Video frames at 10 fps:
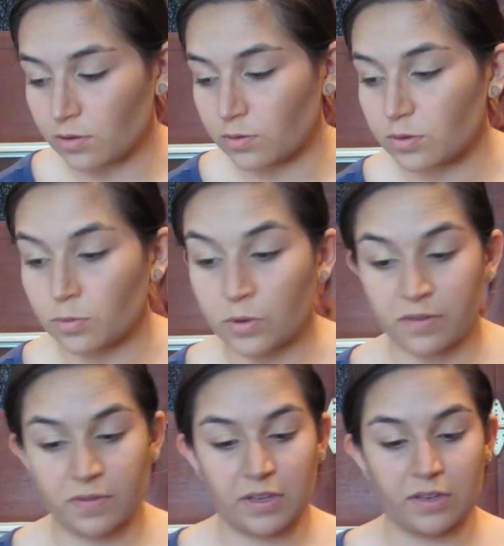use one
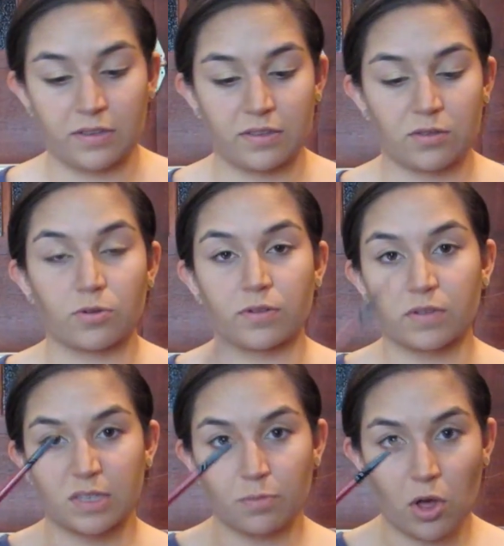of these sort of
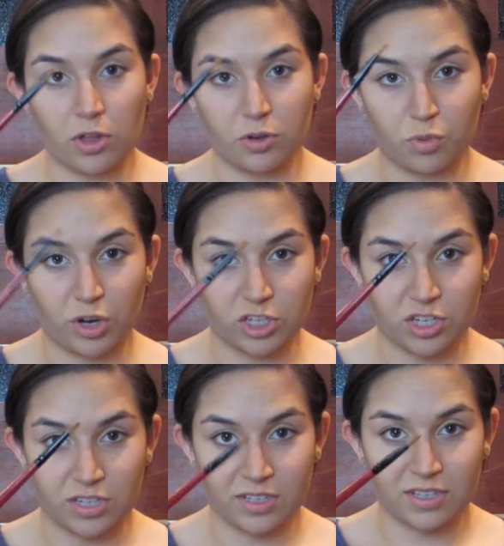smaller
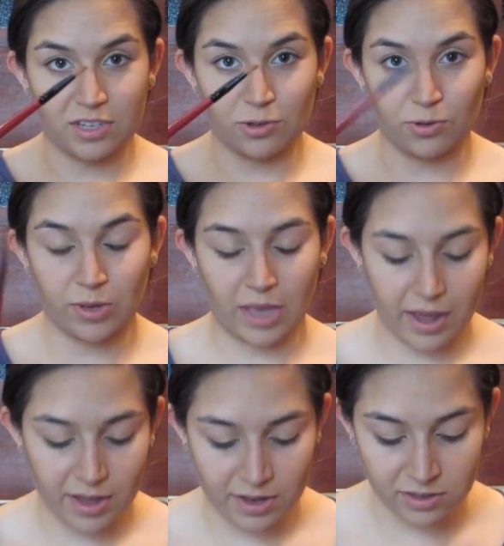brushes to
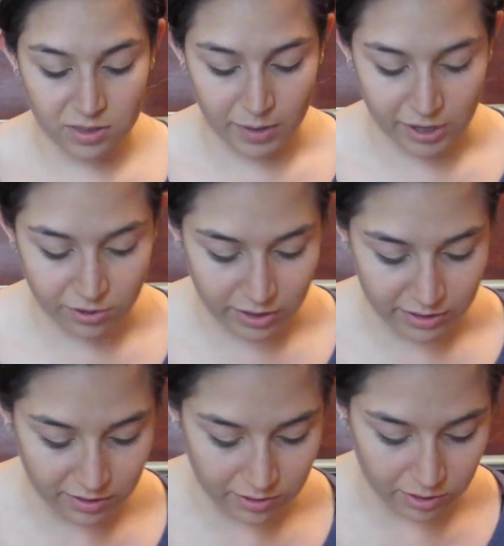get into my
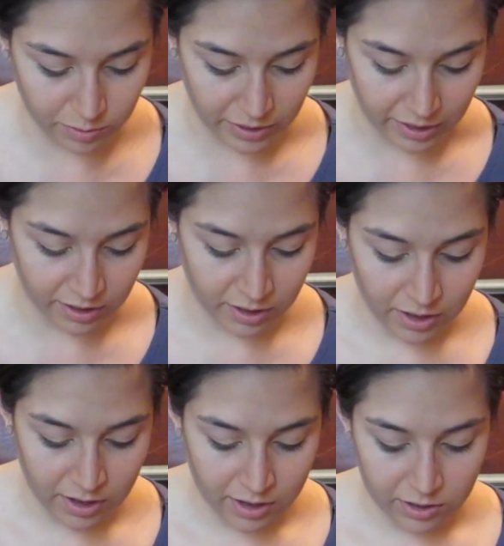crease a little bit,
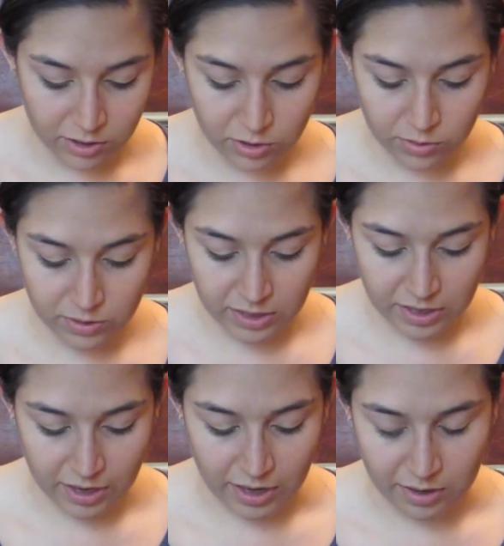
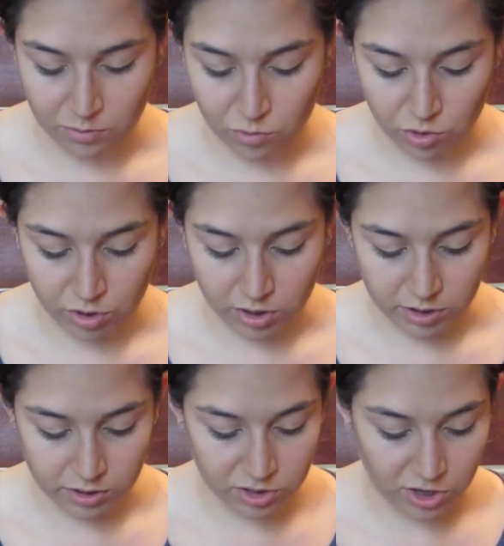using a
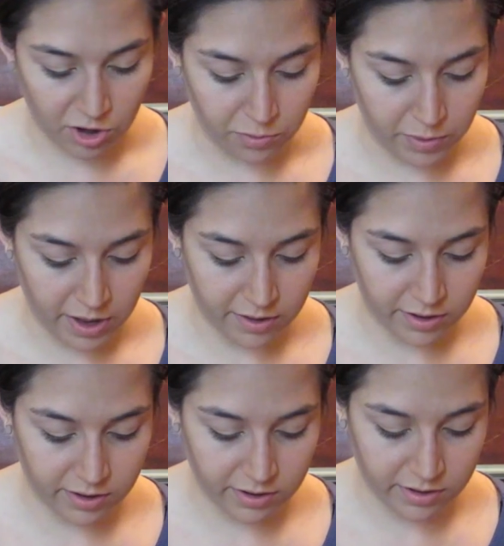more taupe
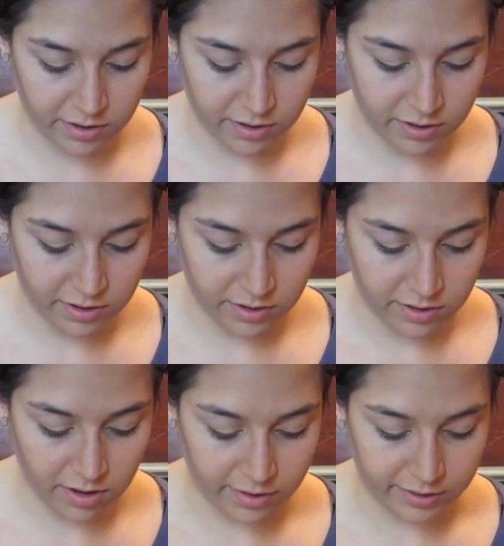color
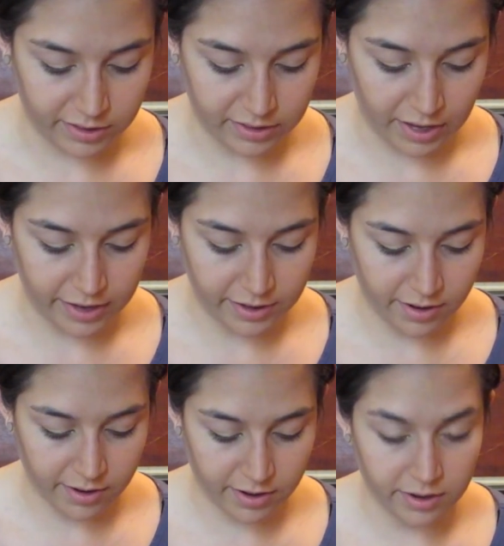called
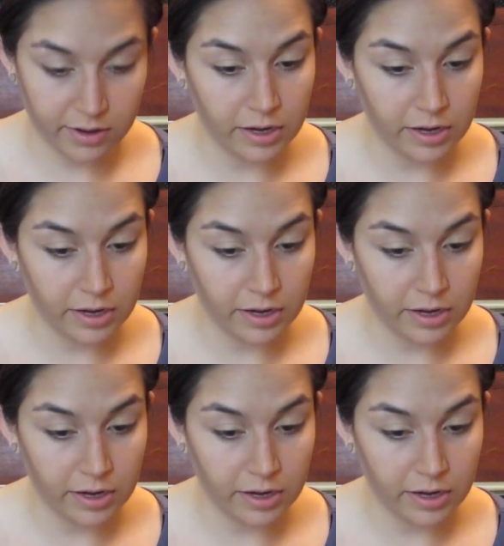Sidecar.